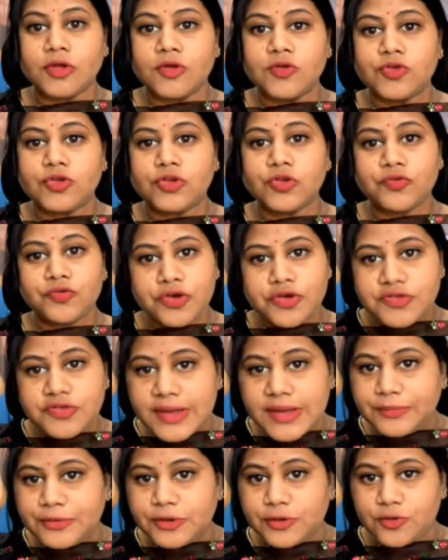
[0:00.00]
So the first
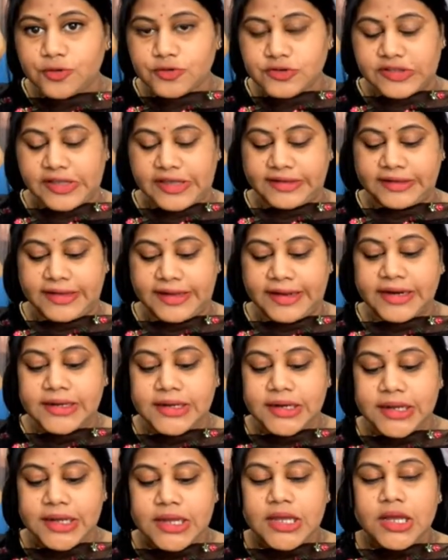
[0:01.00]
sample goes like
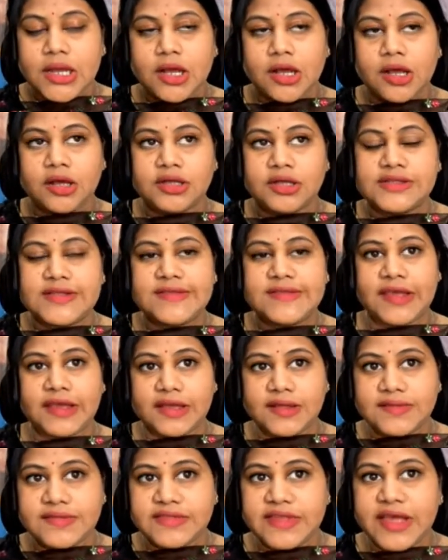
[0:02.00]
that. The
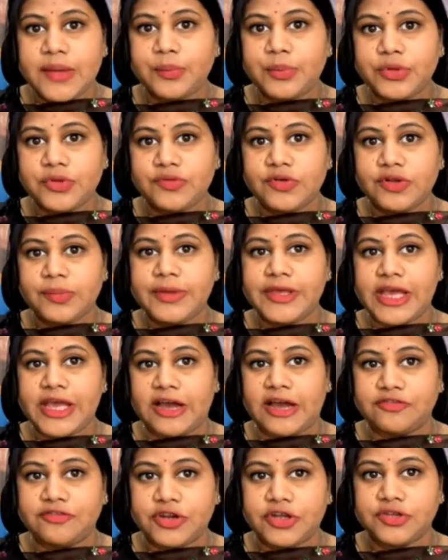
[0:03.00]
second sample will be
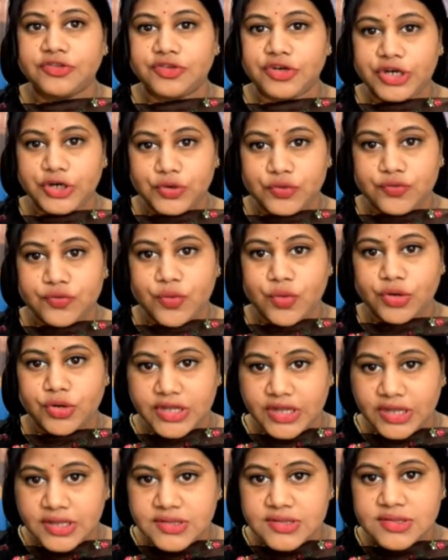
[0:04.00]
after 3-4
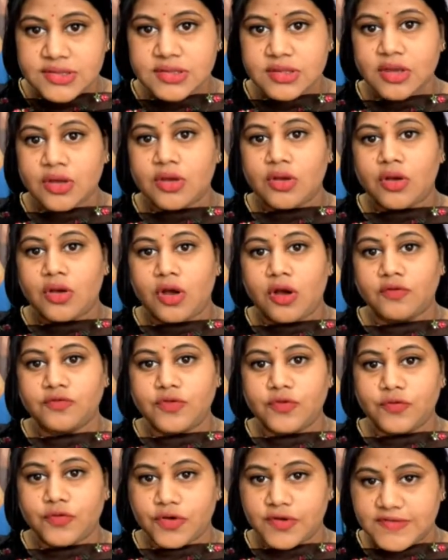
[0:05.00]
days of
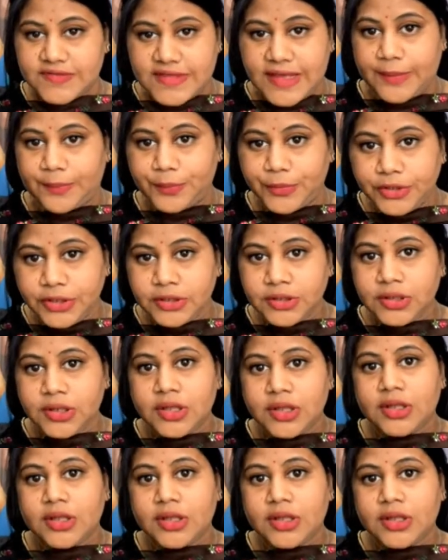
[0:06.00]
the first sample.